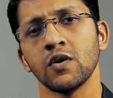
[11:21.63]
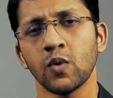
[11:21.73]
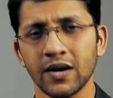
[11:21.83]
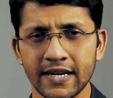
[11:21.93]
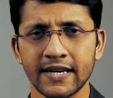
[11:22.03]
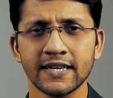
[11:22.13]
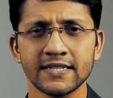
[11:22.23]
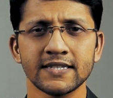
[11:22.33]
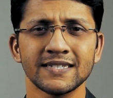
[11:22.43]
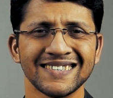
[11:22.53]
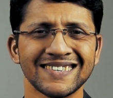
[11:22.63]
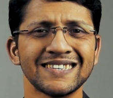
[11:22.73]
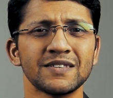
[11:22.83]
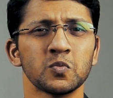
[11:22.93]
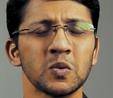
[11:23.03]
what it does is
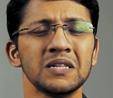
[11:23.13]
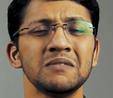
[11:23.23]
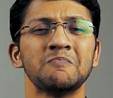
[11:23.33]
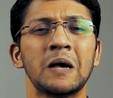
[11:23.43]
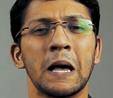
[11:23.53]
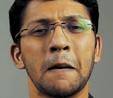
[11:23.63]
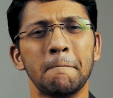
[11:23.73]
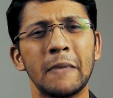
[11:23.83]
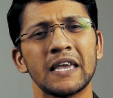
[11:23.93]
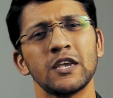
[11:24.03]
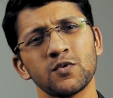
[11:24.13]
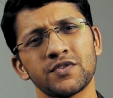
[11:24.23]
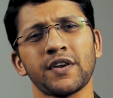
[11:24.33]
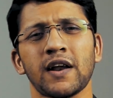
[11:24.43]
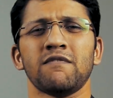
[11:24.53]
it will make
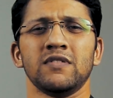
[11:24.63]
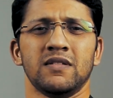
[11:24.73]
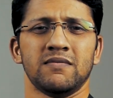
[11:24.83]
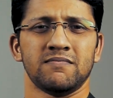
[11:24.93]
you travel.